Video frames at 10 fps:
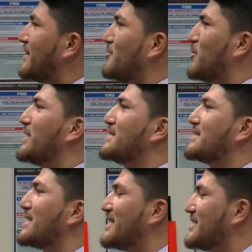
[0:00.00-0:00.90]
then
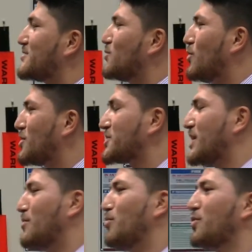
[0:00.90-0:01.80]
please at least wash
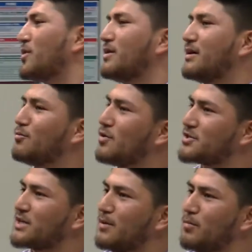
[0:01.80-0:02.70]

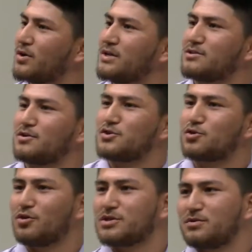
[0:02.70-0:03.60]
our bodies on
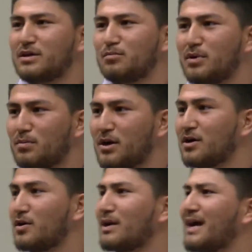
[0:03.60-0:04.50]
shore so we can be
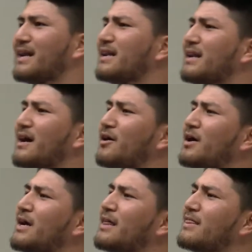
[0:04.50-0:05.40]
buried on land. And
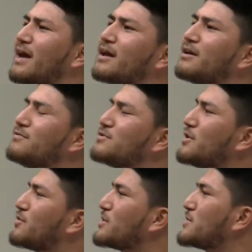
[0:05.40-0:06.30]
now that gives
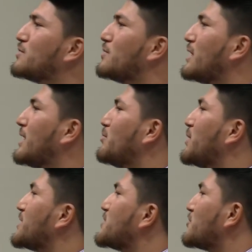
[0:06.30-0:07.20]
you a crystal clear
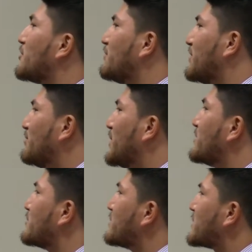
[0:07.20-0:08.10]
picture of the
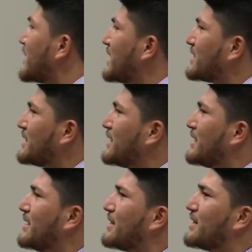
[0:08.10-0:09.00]
mental state
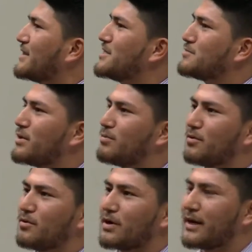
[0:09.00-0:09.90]
that these
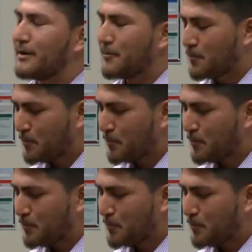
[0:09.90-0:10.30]
people were in.